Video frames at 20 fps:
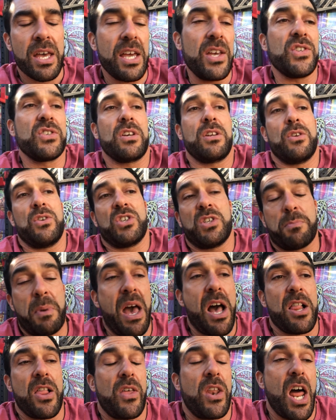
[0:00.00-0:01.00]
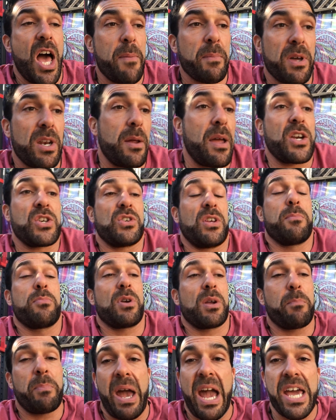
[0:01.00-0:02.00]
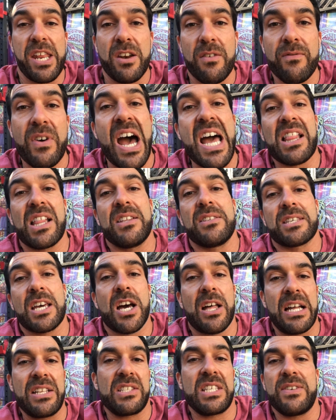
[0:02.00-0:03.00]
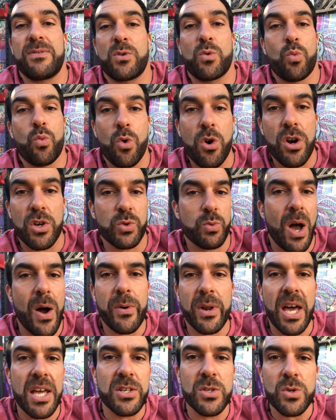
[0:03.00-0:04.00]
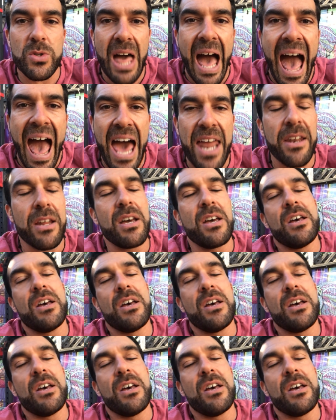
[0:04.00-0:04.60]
he's gonna smell, and then I'm gonna actually bring pain and violence out. That's even worse. Why would I do that?